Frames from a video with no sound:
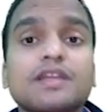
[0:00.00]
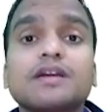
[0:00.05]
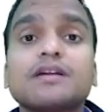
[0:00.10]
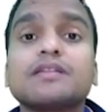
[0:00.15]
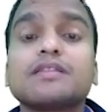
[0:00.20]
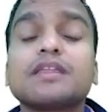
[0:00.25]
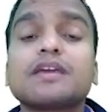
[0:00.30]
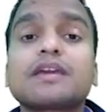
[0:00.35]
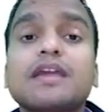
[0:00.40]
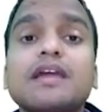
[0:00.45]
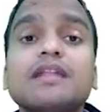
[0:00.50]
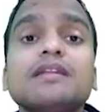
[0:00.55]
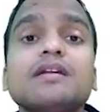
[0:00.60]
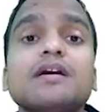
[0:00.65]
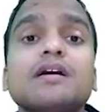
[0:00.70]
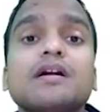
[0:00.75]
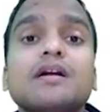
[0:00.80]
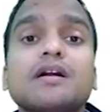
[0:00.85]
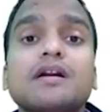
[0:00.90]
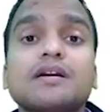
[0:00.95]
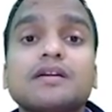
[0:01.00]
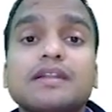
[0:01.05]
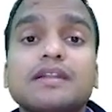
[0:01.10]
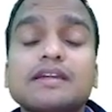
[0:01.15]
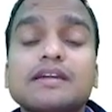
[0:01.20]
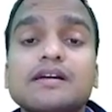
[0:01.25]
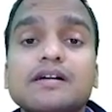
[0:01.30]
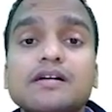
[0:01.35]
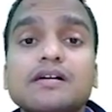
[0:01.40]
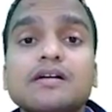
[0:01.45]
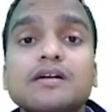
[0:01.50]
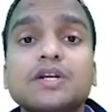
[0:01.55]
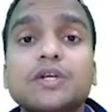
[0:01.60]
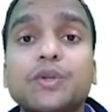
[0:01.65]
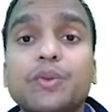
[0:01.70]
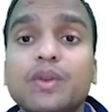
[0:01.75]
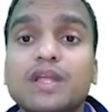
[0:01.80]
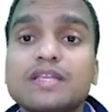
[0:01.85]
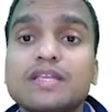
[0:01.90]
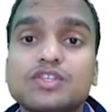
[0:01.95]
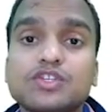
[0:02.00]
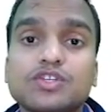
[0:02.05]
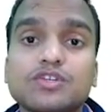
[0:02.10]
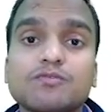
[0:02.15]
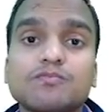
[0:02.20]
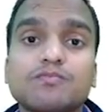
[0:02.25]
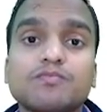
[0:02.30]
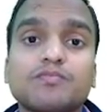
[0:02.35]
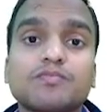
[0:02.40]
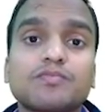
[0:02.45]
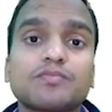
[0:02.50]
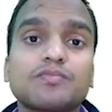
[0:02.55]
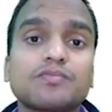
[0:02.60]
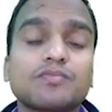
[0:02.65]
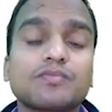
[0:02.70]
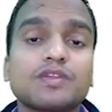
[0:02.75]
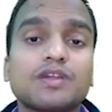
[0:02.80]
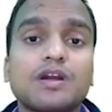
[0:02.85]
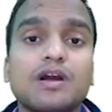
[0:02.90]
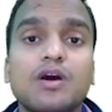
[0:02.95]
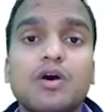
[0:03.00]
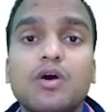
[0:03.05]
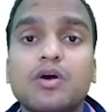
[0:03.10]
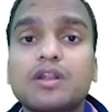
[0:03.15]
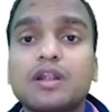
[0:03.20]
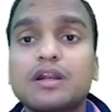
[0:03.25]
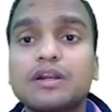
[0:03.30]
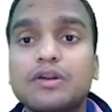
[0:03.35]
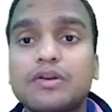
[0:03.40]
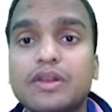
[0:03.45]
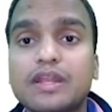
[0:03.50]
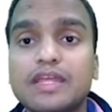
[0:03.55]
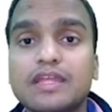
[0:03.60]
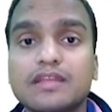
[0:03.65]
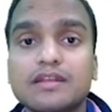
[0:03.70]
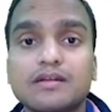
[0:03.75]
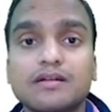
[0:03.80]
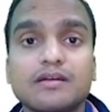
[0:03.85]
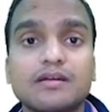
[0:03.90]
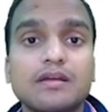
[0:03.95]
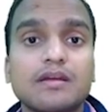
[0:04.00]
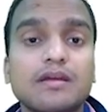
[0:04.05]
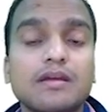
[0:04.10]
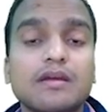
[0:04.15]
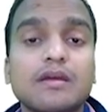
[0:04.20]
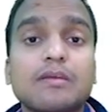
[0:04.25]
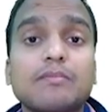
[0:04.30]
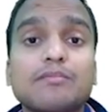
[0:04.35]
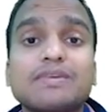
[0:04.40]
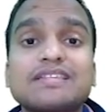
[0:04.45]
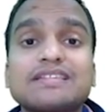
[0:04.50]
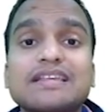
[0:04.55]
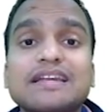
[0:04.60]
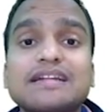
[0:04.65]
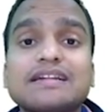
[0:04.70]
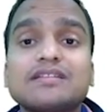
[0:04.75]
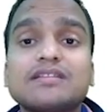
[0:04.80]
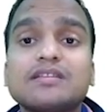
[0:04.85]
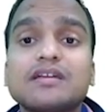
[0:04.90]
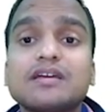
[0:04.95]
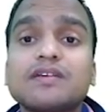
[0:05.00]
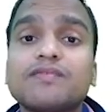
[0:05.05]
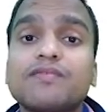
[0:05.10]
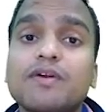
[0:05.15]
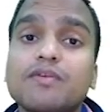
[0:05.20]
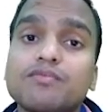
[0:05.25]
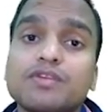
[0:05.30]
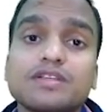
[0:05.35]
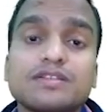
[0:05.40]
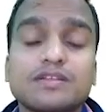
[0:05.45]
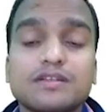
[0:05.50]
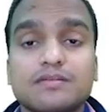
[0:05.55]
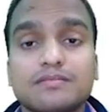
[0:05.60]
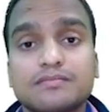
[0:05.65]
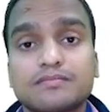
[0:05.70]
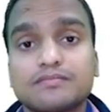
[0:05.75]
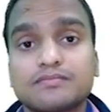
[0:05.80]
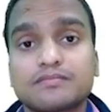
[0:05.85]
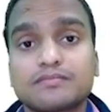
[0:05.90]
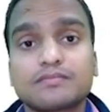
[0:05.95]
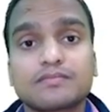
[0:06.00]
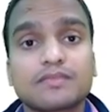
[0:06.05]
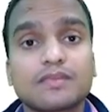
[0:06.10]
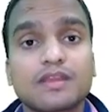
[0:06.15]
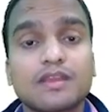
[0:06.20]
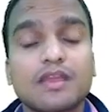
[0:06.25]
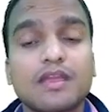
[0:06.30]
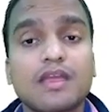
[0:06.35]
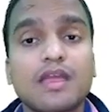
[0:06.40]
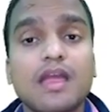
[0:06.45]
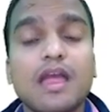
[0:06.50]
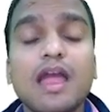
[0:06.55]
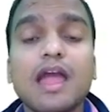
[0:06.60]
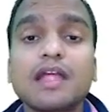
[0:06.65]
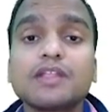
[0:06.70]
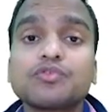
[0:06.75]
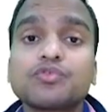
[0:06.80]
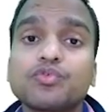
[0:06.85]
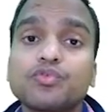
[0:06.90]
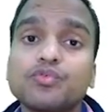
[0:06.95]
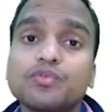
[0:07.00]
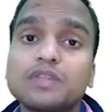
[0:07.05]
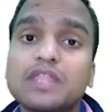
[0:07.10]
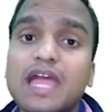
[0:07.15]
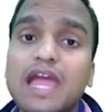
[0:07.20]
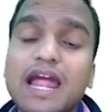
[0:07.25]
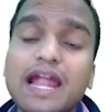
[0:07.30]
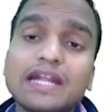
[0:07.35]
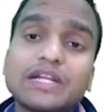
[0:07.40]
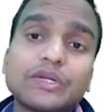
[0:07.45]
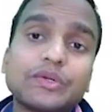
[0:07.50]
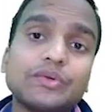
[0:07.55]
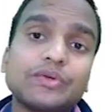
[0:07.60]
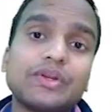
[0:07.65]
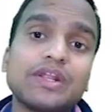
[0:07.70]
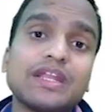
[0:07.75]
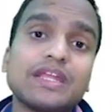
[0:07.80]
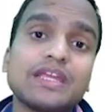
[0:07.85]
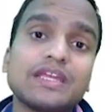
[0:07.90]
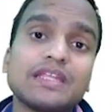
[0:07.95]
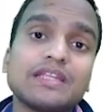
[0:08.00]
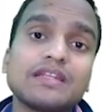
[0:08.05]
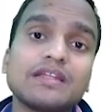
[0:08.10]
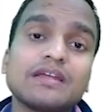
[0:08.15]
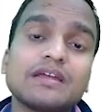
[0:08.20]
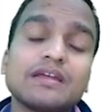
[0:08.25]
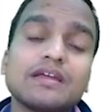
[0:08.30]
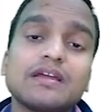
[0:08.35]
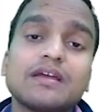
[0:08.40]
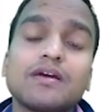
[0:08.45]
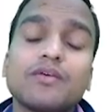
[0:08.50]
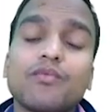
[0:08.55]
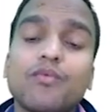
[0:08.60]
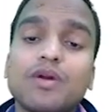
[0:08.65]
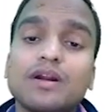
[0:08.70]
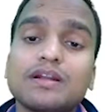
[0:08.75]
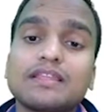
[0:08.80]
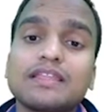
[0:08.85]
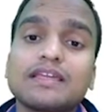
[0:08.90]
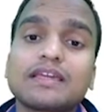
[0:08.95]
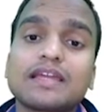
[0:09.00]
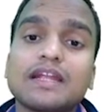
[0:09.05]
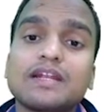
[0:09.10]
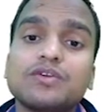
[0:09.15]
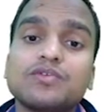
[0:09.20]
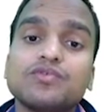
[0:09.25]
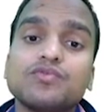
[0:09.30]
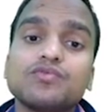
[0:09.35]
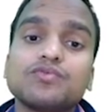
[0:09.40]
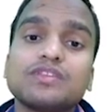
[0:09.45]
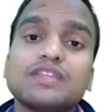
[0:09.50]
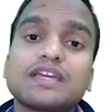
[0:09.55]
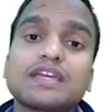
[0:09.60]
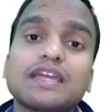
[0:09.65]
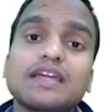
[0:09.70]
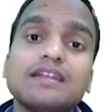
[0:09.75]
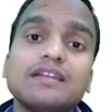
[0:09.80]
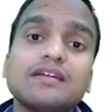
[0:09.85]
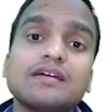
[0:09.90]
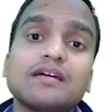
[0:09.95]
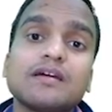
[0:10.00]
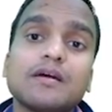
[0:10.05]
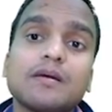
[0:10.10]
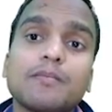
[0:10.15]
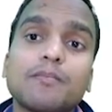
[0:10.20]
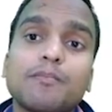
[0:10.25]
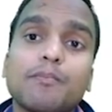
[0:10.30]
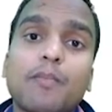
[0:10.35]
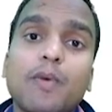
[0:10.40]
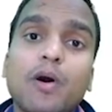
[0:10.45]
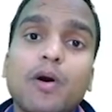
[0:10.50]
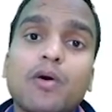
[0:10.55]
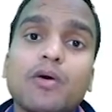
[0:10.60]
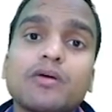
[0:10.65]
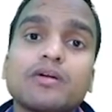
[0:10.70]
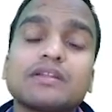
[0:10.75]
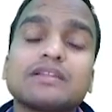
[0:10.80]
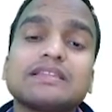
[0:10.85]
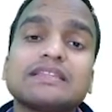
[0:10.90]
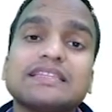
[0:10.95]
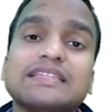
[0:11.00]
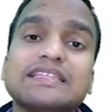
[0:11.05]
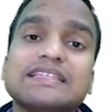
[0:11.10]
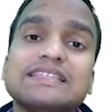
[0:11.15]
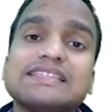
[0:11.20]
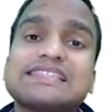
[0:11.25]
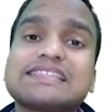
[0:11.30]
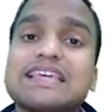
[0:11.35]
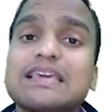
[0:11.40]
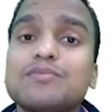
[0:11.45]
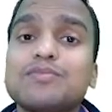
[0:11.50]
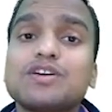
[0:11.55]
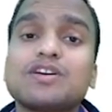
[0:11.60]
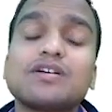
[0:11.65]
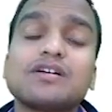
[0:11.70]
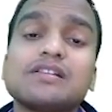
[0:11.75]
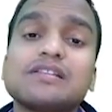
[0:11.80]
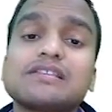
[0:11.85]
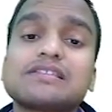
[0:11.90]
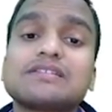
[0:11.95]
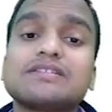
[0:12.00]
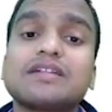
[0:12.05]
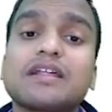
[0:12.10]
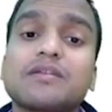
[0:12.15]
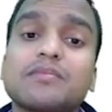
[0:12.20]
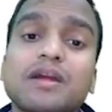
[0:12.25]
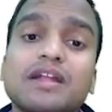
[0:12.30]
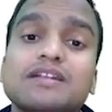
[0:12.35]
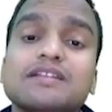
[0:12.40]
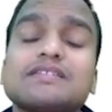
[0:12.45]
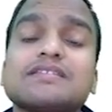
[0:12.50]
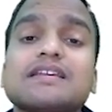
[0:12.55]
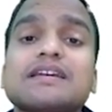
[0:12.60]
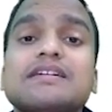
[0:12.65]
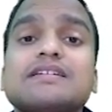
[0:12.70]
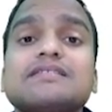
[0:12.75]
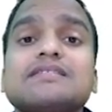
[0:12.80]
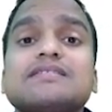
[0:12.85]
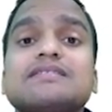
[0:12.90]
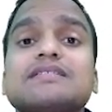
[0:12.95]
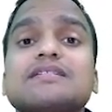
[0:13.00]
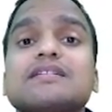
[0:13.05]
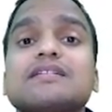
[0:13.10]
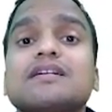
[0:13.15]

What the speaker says: dig a trench or a drain beside their foundation, and through that drain what they can do, they can pour these chemicals, termiticides,